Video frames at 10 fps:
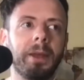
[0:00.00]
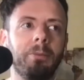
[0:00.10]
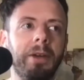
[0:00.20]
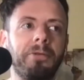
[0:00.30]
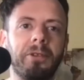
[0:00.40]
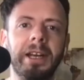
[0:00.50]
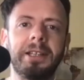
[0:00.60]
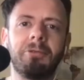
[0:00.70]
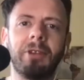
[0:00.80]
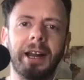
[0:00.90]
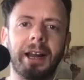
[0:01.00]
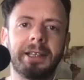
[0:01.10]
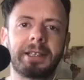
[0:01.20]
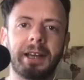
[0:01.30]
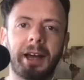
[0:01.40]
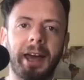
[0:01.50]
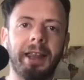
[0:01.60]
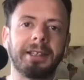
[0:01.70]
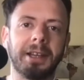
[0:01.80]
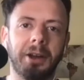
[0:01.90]
be free to realize, okay,
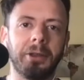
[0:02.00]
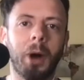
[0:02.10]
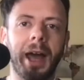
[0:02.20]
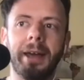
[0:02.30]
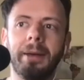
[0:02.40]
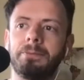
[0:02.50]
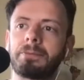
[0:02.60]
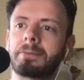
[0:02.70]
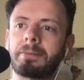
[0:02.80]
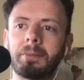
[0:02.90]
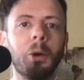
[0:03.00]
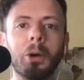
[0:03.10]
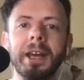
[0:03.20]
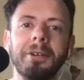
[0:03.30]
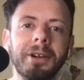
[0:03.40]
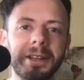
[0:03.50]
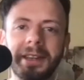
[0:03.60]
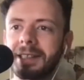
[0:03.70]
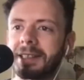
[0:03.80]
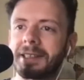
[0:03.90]
there's another way, or
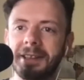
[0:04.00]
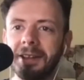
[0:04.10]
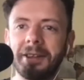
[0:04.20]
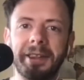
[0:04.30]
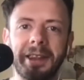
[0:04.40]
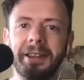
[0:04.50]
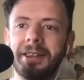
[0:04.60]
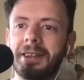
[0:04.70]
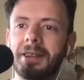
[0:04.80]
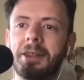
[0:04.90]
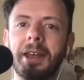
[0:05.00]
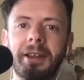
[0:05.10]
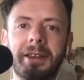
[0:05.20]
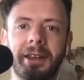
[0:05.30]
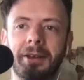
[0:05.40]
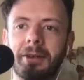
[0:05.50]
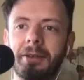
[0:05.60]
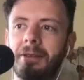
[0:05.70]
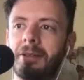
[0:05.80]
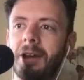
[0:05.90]
there's the
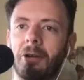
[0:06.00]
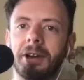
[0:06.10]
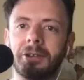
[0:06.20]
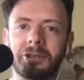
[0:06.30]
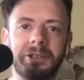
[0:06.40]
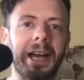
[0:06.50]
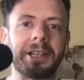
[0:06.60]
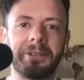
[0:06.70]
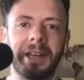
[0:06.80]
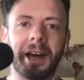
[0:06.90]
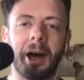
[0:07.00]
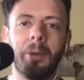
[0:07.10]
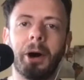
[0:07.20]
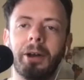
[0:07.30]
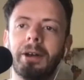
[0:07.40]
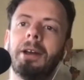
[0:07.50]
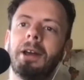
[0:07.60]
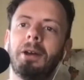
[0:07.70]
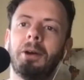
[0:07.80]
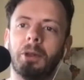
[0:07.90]
current trajectory that I'm on,
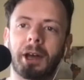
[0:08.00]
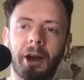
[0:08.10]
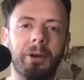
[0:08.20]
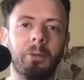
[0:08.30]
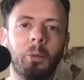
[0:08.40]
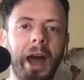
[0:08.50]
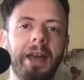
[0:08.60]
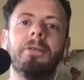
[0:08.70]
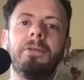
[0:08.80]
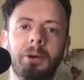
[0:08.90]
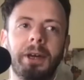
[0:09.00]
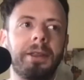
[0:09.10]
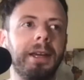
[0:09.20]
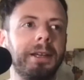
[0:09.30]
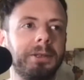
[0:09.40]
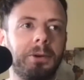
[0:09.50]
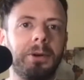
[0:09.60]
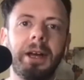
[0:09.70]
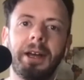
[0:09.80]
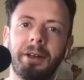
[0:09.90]
or the current way of doing things, or
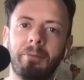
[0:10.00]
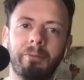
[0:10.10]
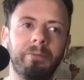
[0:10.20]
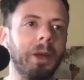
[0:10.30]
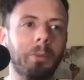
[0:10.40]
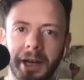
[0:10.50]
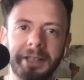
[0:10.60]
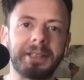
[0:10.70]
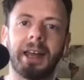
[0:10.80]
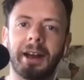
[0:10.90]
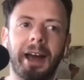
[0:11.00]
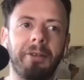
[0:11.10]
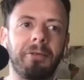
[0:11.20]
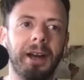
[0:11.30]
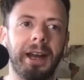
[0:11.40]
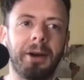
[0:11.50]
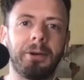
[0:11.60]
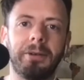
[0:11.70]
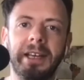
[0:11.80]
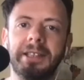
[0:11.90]
the mindset that I have right
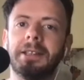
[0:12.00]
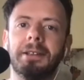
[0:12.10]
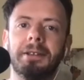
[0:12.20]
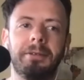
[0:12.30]
now isn't